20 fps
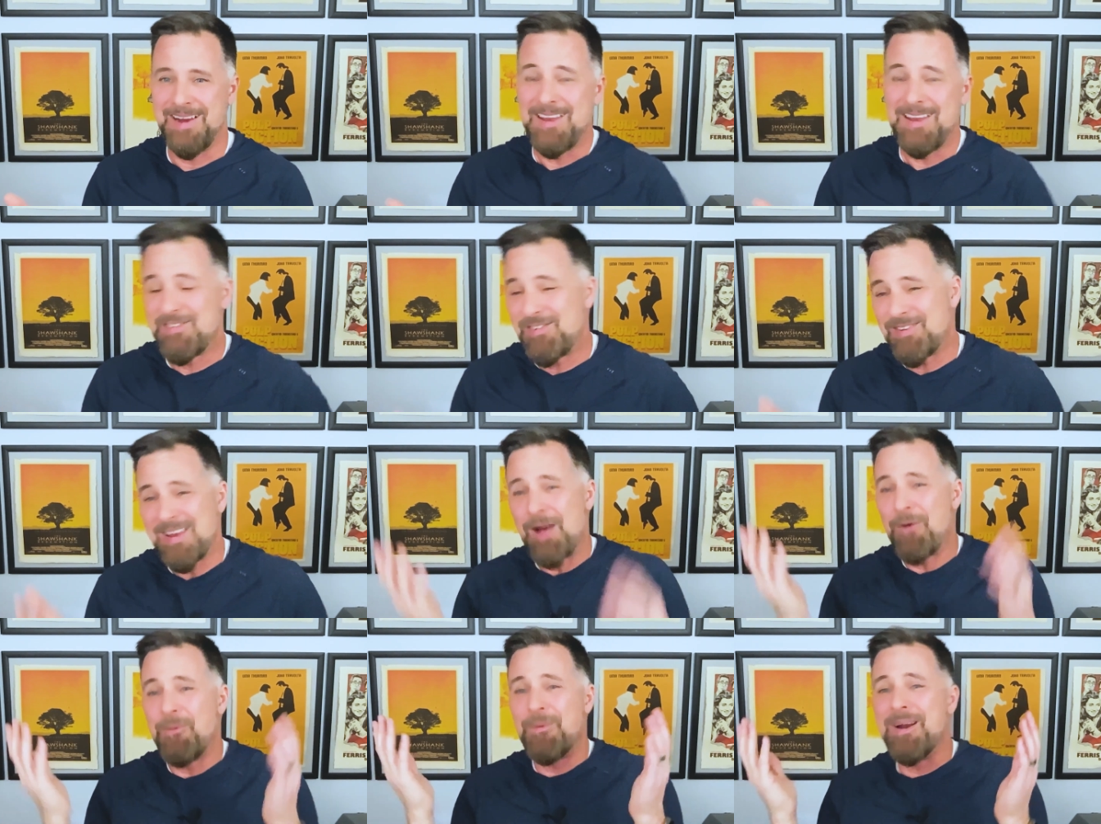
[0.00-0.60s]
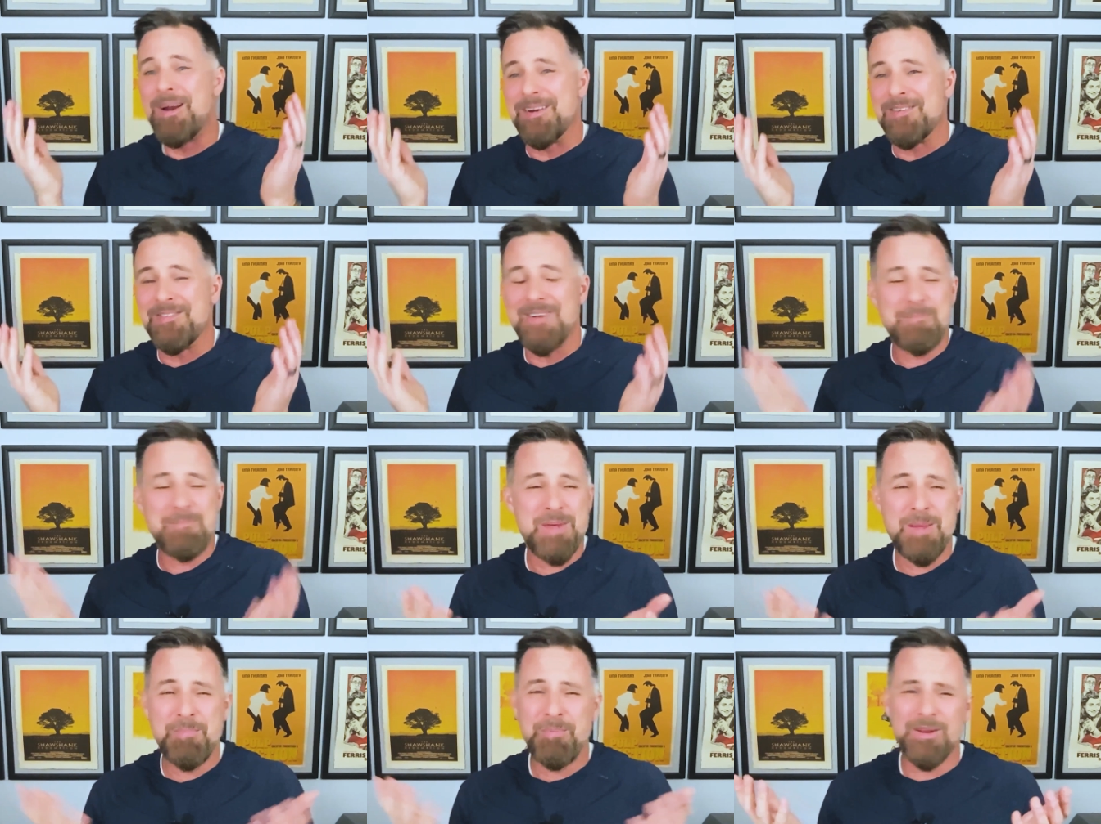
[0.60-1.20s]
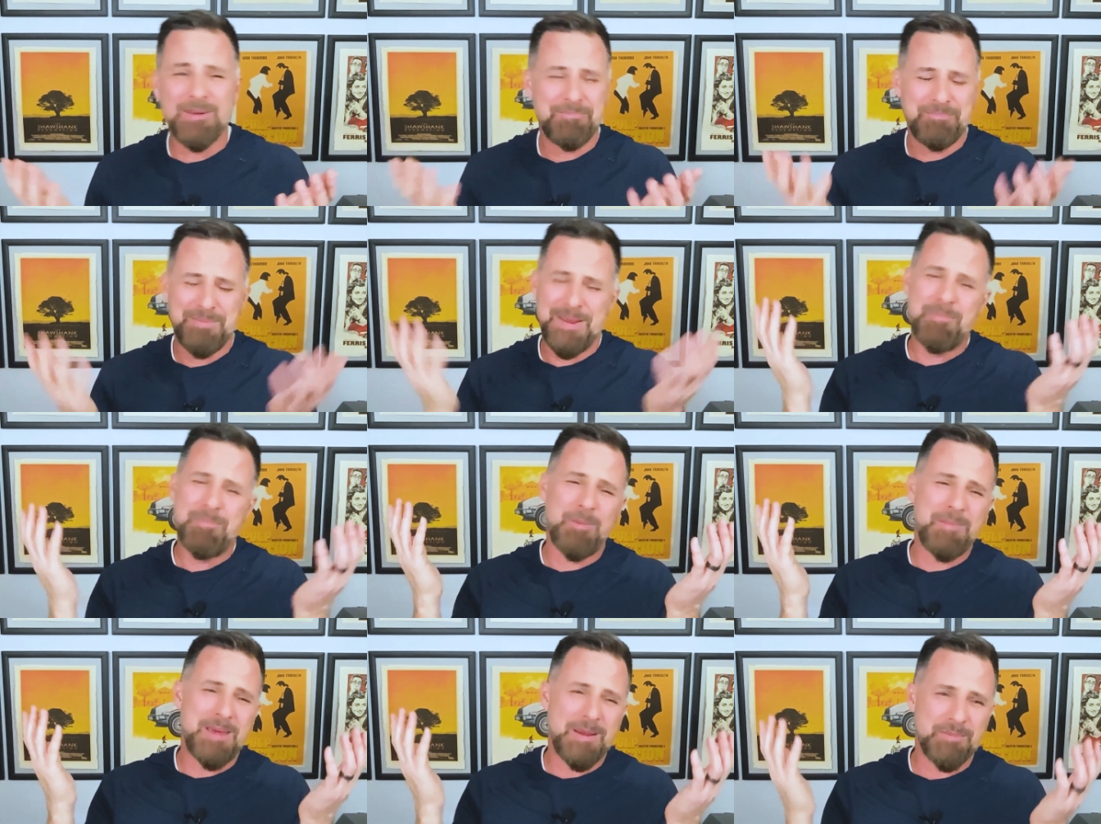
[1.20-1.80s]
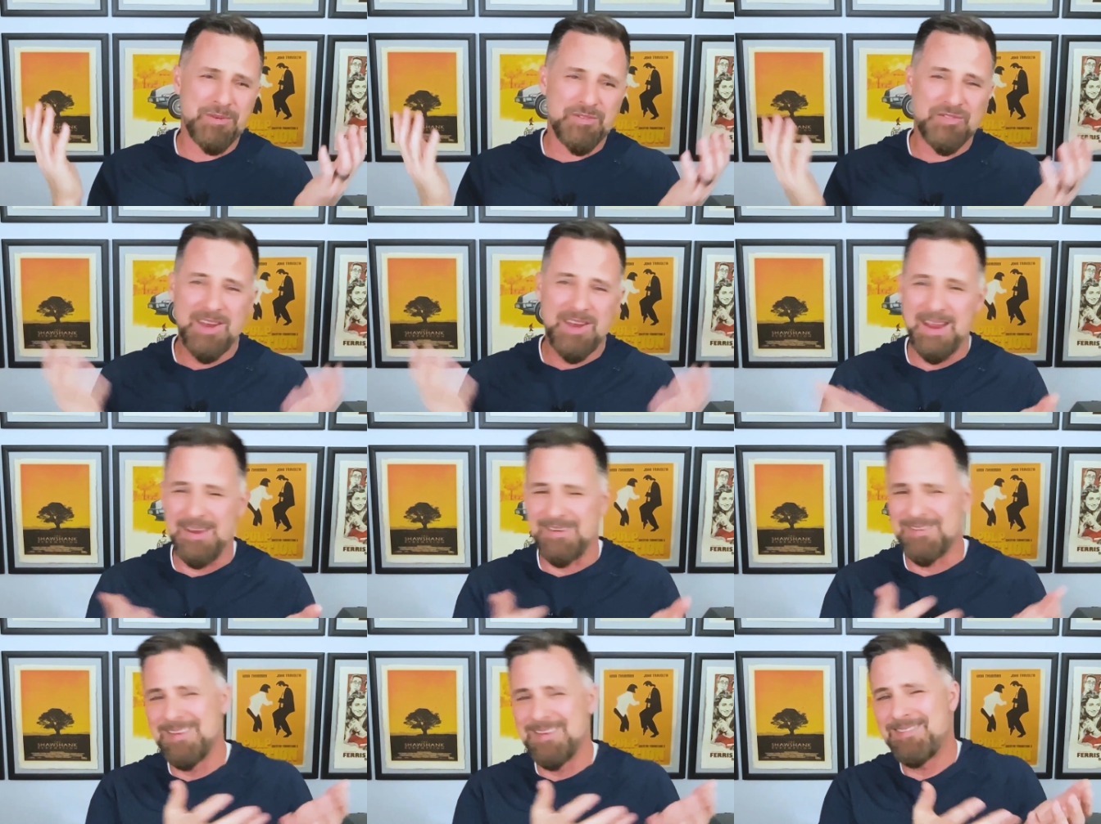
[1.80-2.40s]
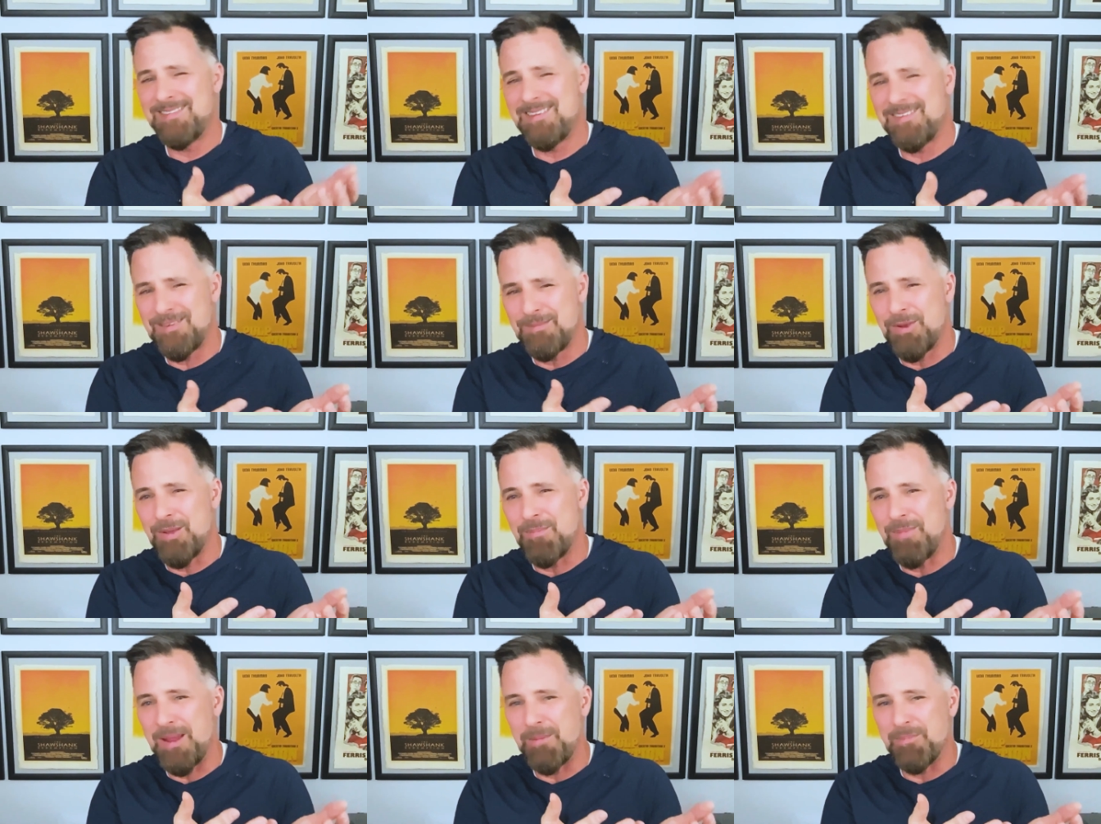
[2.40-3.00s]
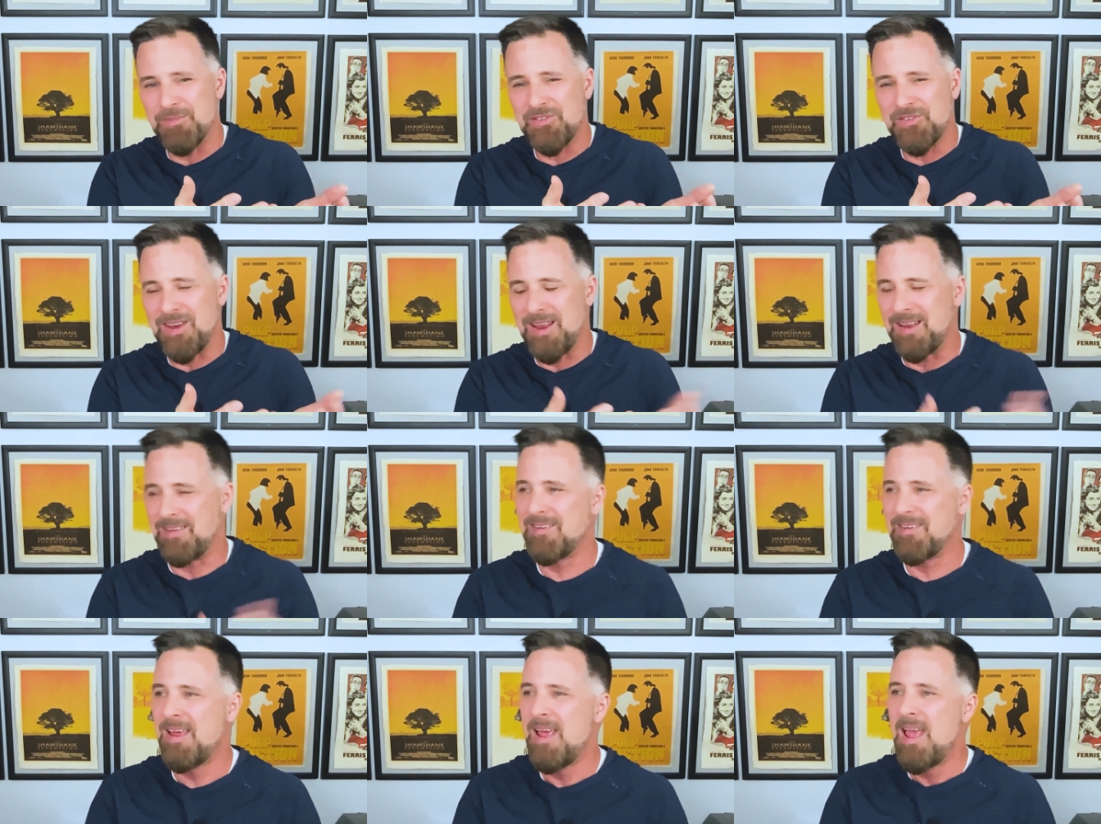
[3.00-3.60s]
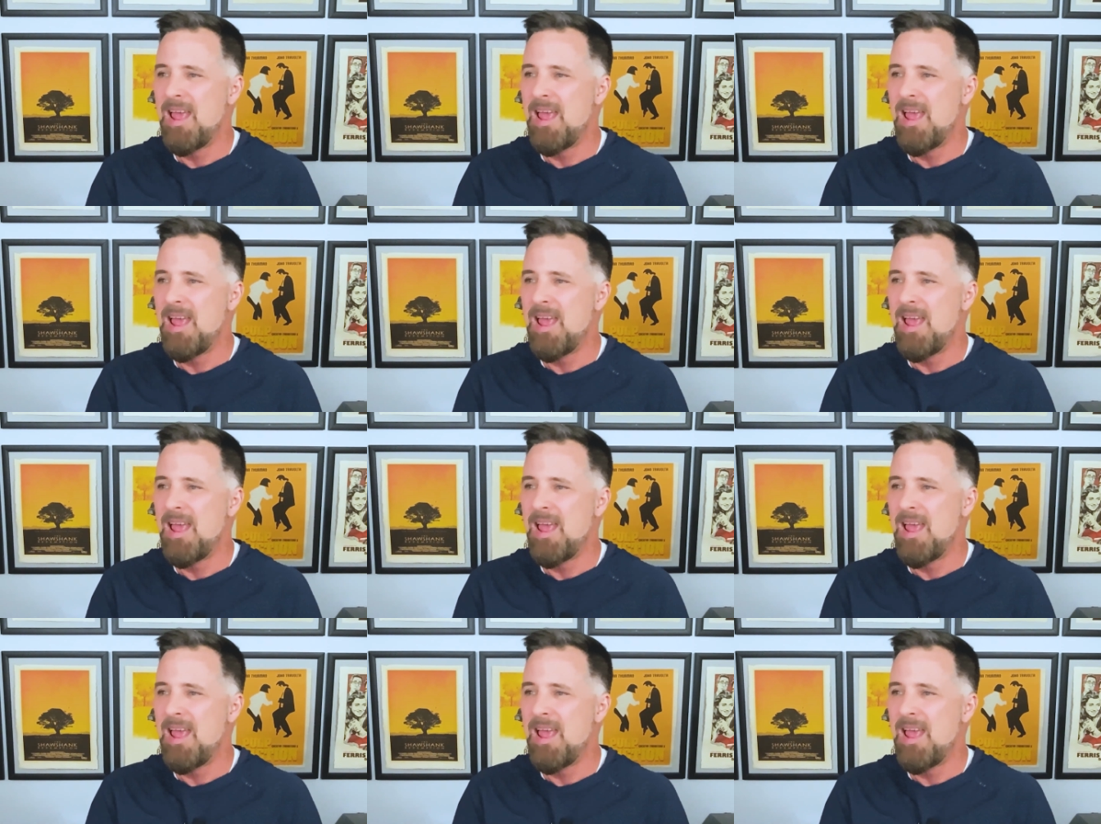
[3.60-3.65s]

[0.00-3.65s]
It's just how it works, right? People, people make mistakes. This system can make mistakes.